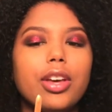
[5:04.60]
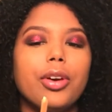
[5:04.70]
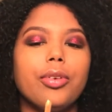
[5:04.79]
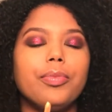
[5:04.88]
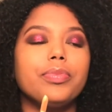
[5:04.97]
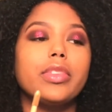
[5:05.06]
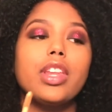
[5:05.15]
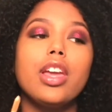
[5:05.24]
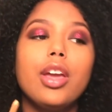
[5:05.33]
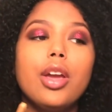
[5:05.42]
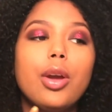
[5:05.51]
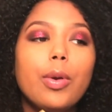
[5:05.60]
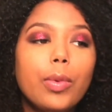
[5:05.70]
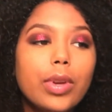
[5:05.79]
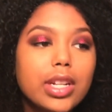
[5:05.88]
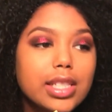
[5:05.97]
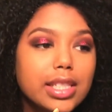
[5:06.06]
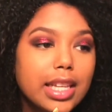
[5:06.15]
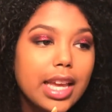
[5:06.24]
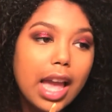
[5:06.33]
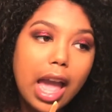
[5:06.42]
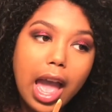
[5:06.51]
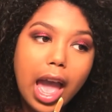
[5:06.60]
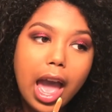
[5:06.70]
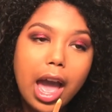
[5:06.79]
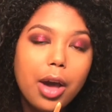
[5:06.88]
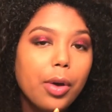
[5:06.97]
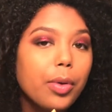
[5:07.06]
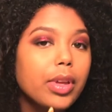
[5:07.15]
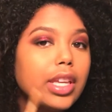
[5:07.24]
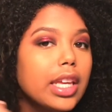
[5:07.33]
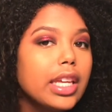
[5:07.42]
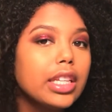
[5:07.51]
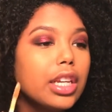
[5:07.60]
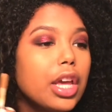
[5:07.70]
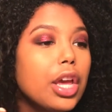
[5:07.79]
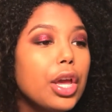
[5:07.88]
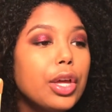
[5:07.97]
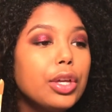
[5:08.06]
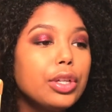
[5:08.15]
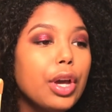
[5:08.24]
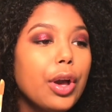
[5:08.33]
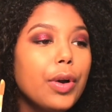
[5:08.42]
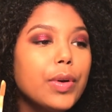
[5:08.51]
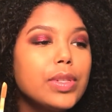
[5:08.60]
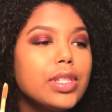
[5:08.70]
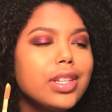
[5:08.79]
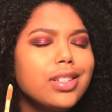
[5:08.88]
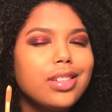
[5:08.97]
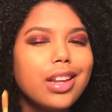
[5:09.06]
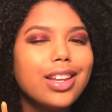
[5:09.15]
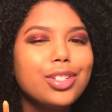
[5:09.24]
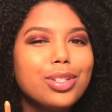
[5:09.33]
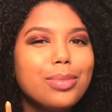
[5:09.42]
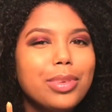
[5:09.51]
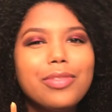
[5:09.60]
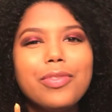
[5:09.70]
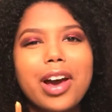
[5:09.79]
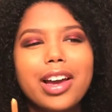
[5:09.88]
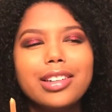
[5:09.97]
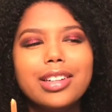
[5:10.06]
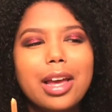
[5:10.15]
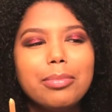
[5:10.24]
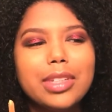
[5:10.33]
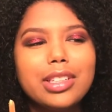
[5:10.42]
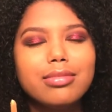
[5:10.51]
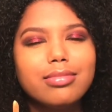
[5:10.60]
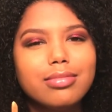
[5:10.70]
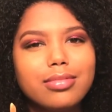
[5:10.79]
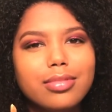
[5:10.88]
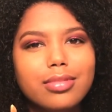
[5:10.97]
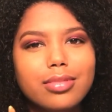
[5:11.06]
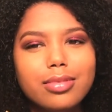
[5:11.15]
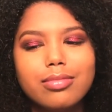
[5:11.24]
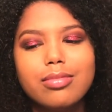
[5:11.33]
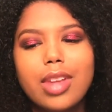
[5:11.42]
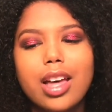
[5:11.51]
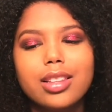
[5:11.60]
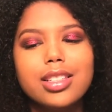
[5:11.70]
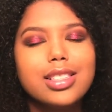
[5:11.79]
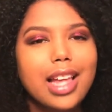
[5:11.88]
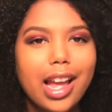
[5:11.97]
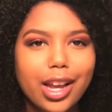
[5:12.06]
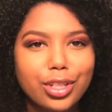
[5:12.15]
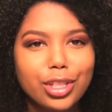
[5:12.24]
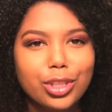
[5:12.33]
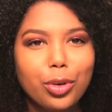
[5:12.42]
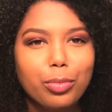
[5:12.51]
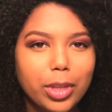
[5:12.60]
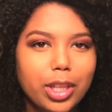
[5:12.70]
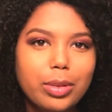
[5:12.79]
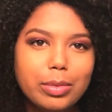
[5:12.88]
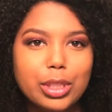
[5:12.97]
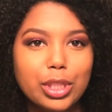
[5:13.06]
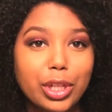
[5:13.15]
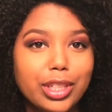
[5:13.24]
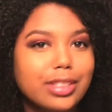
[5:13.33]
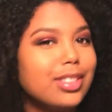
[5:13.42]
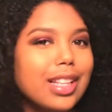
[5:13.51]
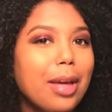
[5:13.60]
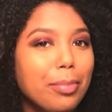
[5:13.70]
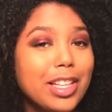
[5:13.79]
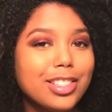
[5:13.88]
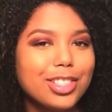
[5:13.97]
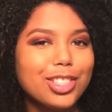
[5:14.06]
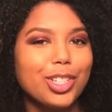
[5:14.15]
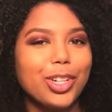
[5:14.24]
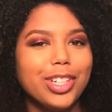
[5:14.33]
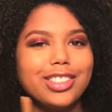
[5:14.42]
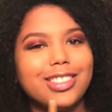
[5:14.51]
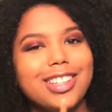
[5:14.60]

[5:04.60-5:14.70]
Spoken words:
so we're gonna see how it goes. It should be fine. I mean, Alyssa Ashley told me it was good, so that means it's good.